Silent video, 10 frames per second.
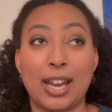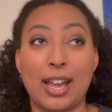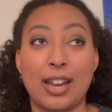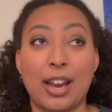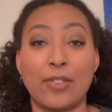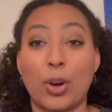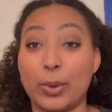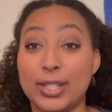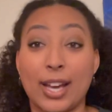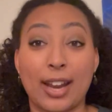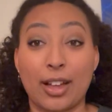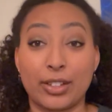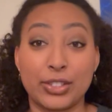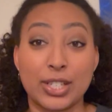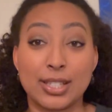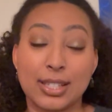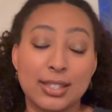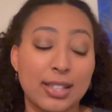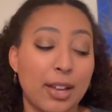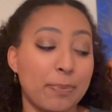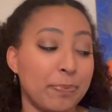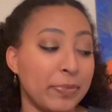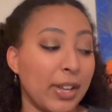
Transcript: and I've always had allergies since then,